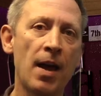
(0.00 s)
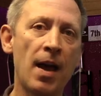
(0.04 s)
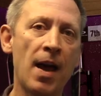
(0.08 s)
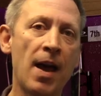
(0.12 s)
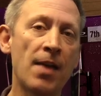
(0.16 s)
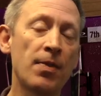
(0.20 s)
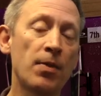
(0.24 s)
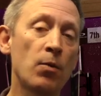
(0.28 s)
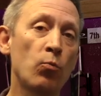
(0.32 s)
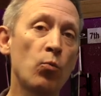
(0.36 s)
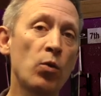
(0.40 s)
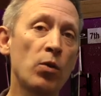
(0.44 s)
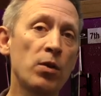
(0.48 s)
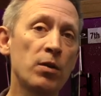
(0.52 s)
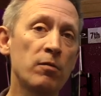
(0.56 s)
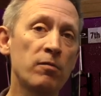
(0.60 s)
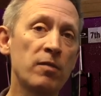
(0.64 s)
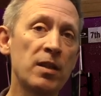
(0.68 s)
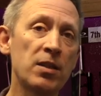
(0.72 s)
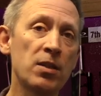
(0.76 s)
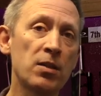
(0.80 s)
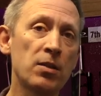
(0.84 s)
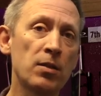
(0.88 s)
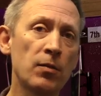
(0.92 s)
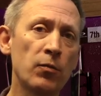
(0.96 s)
And one of the
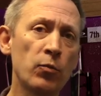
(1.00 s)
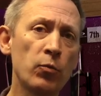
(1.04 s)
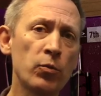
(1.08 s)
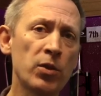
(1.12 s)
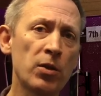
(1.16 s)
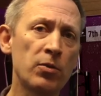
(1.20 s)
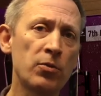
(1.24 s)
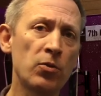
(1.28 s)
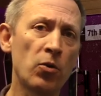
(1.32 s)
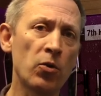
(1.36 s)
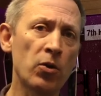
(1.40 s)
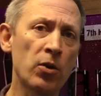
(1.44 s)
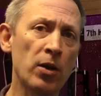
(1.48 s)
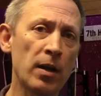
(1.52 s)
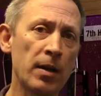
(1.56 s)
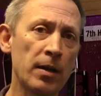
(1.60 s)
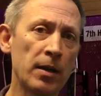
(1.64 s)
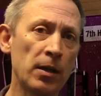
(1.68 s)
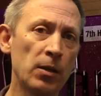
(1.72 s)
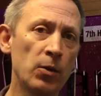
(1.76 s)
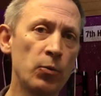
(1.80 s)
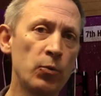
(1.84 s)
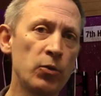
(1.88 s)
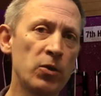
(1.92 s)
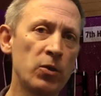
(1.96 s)
reasons I've also not
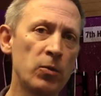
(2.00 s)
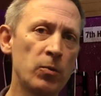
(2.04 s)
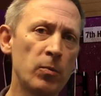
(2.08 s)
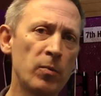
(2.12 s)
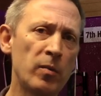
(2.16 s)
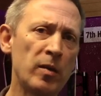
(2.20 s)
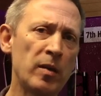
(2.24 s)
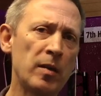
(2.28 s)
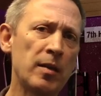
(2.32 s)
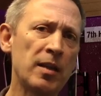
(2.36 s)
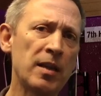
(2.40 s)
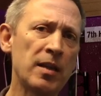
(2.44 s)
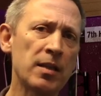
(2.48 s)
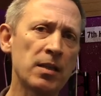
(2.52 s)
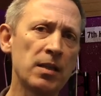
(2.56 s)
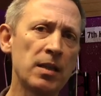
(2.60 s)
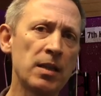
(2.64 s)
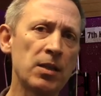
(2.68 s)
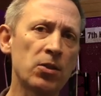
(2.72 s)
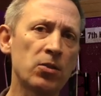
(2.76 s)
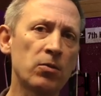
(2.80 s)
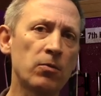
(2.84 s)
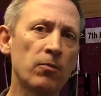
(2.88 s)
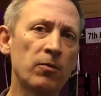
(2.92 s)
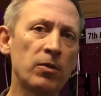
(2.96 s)
included them in this
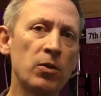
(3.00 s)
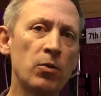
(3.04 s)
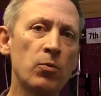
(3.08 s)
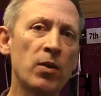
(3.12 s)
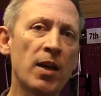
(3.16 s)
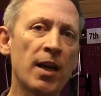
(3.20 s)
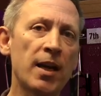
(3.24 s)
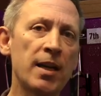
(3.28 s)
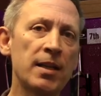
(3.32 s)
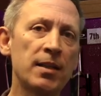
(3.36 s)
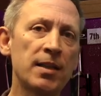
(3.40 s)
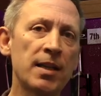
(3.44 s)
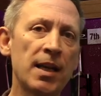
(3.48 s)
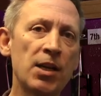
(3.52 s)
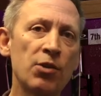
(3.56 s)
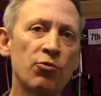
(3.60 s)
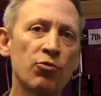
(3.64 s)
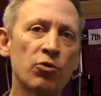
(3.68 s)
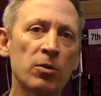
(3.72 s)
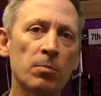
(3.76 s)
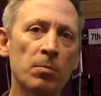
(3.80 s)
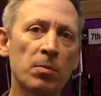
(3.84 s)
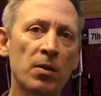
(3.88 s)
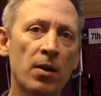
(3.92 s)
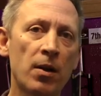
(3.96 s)
list of UK
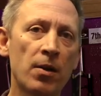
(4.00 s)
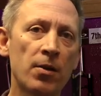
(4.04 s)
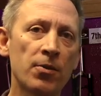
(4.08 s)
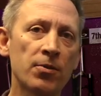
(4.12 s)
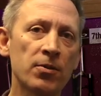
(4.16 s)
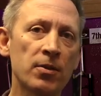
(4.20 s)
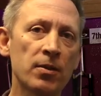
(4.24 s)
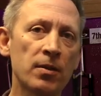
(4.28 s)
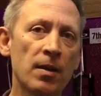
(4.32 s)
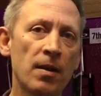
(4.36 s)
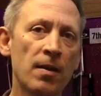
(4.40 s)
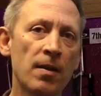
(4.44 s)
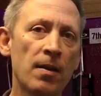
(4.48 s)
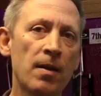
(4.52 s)
dangerous plants